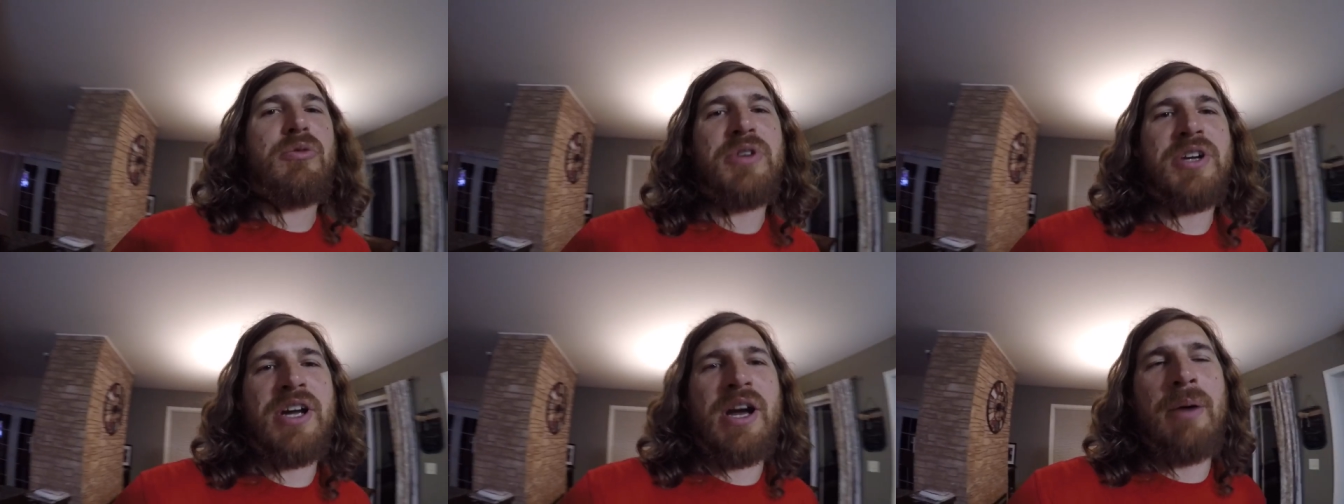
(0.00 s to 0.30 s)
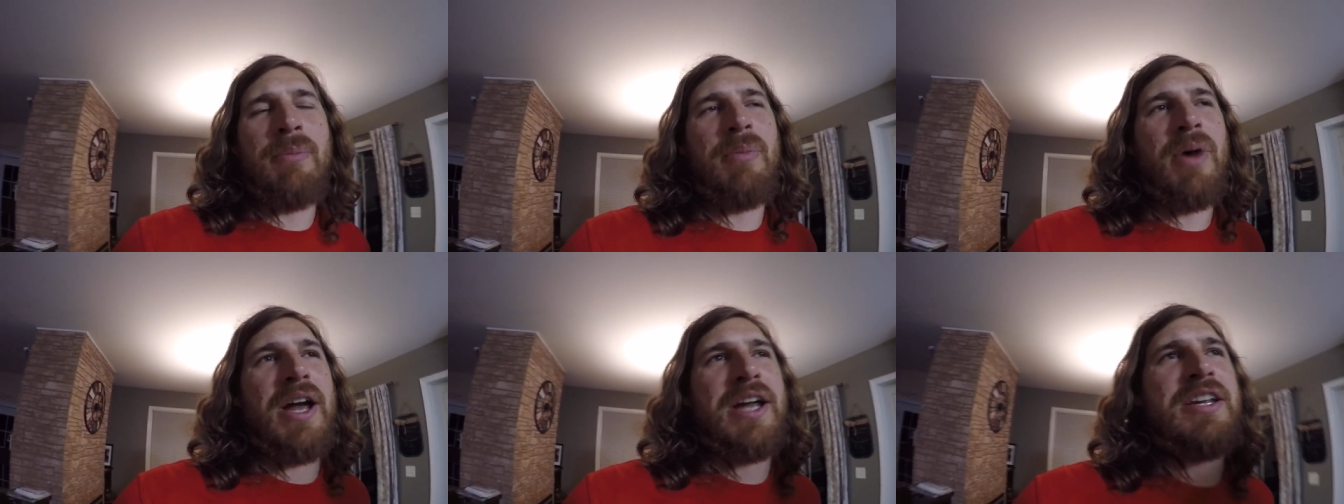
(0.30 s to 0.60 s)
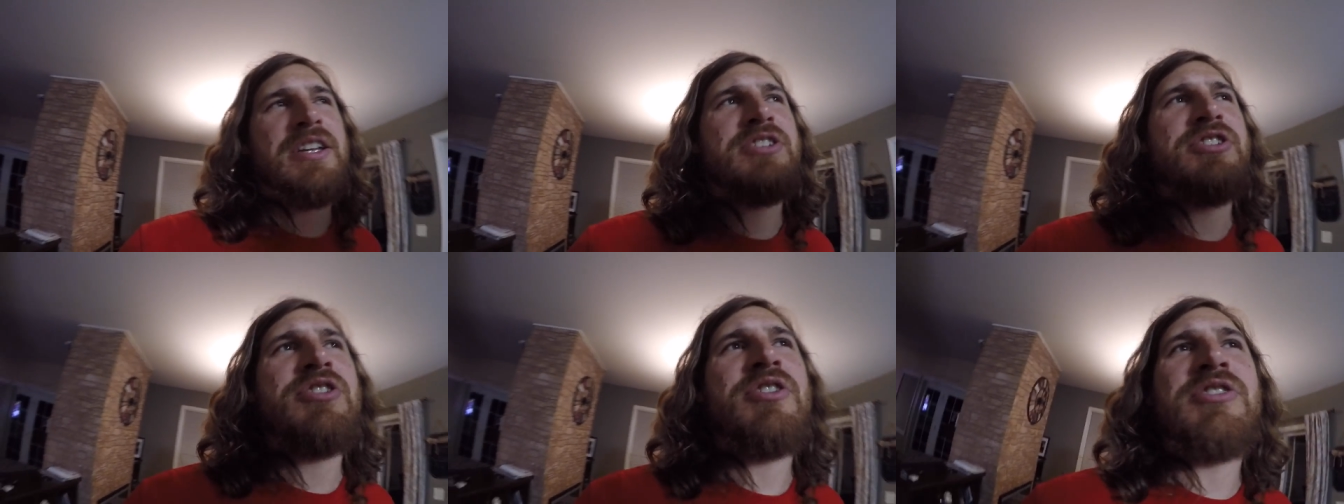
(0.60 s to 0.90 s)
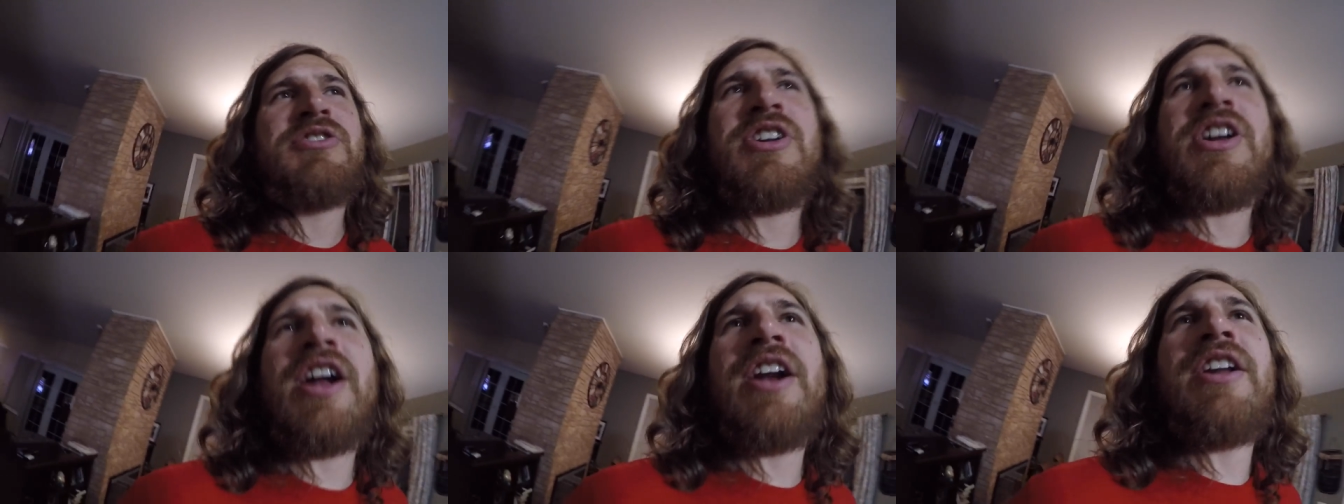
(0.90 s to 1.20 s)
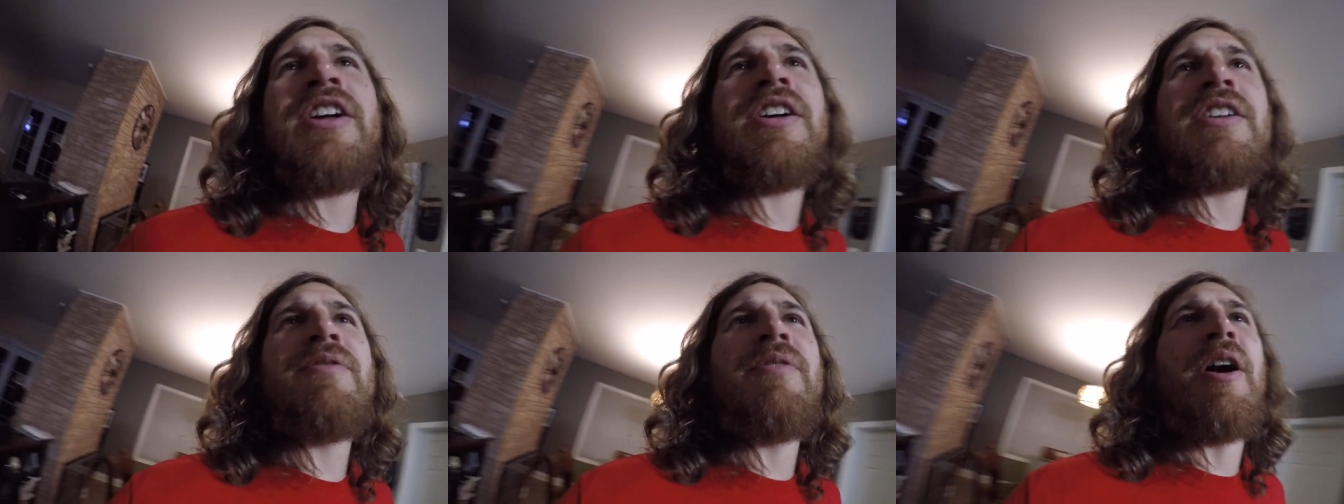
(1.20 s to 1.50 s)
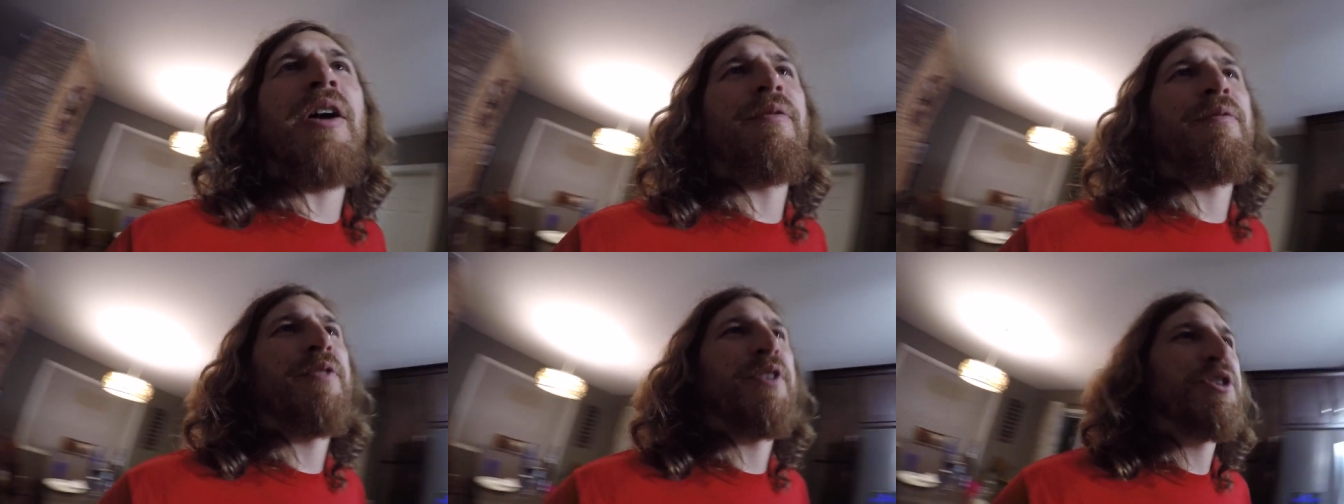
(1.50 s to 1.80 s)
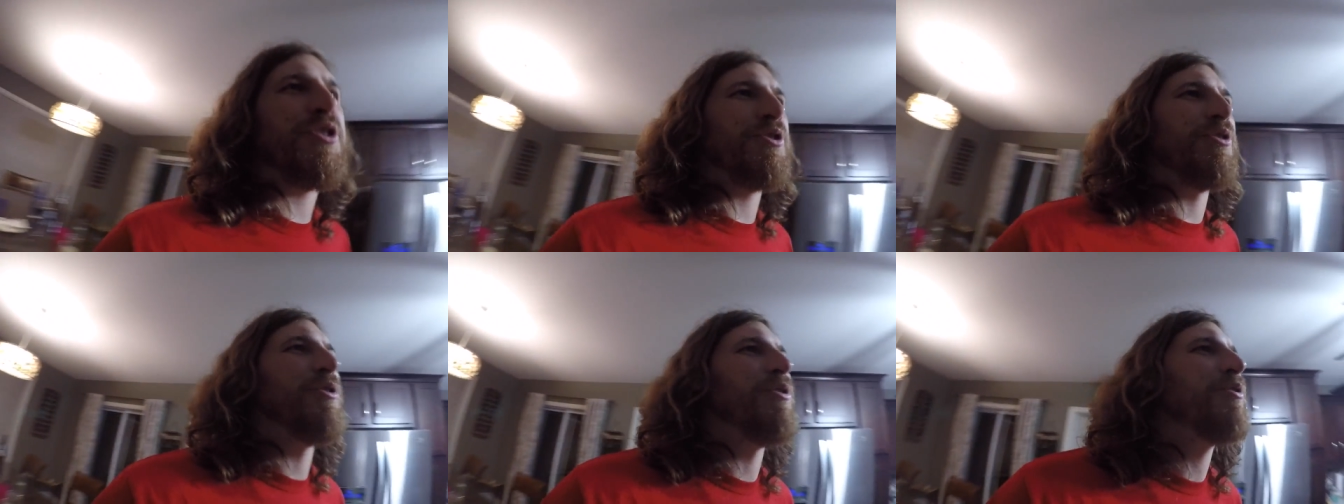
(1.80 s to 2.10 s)
We got Mike. Did you, did you got an
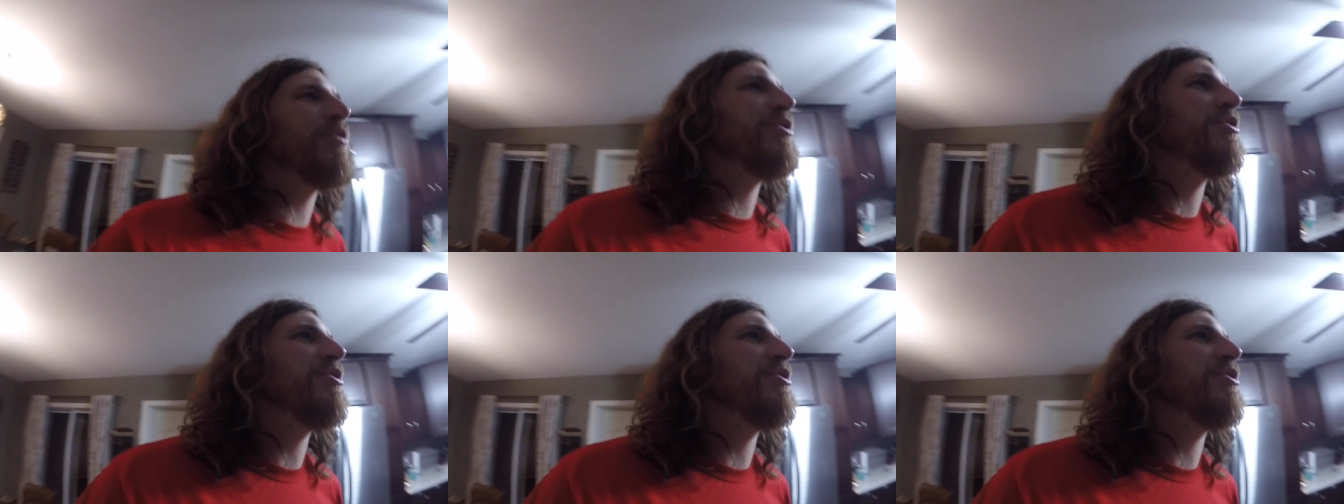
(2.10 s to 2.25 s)
official